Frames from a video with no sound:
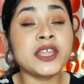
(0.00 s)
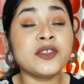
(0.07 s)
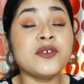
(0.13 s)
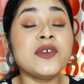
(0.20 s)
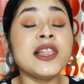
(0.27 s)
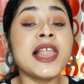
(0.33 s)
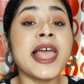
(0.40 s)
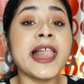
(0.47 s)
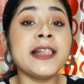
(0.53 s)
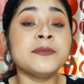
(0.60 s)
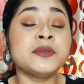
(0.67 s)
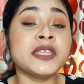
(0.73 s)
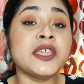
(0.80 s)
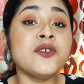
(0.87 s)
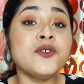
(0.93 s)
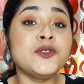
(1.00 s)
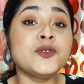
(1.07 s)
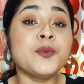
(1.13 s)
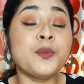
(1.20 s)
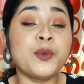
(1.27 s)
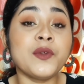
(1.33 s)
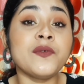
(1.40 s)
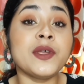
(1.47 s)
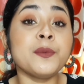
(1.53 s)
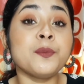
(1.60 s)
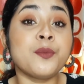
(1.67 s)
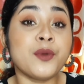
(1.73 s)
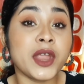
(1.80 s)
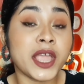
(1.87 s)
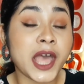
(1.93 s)
It will help you to
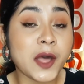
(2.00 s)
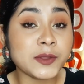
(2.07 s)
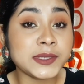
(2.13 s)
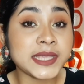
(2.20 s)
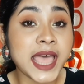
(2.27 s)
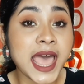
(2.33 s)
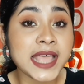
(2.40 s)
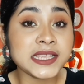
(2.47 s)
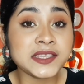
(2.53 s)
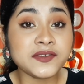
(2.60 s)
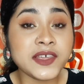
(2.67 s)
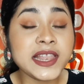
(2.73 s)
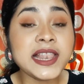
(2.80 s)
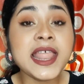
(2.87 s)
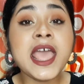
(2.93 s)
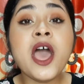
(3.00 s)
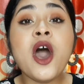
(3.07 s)
prevent breakouts as well,